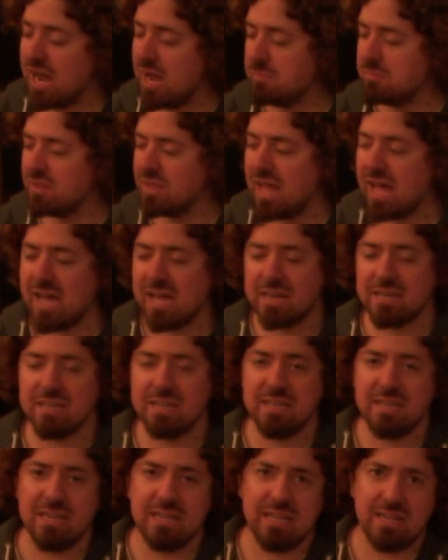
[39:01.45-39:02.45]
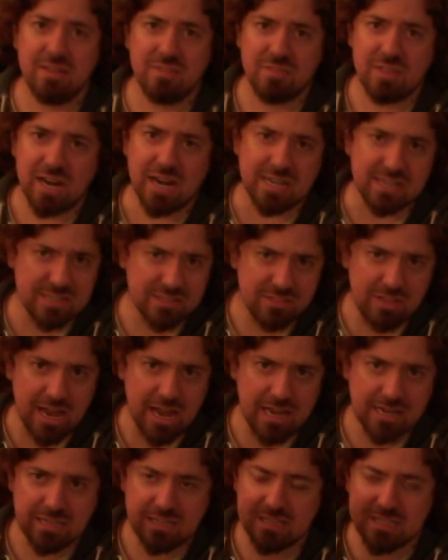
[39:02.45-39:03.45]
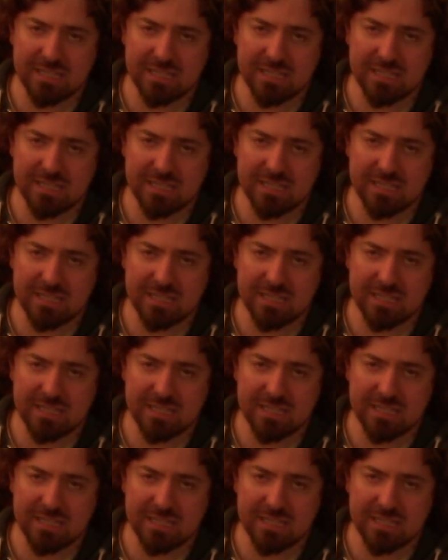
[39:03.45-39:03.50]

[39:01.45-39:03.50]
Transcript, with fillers: I'm glad that I did that.